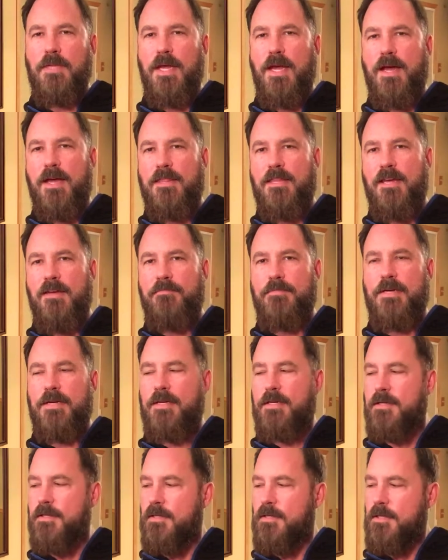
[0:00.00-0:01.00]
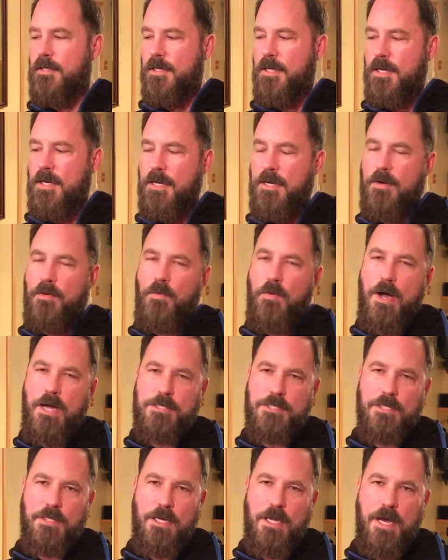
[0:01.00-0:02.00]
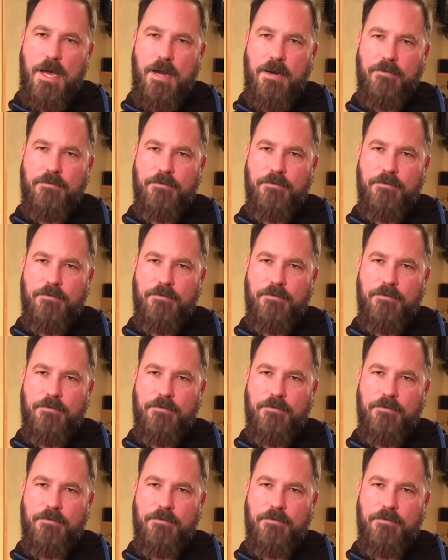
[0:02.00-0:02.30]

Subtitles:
and they've been watching a lot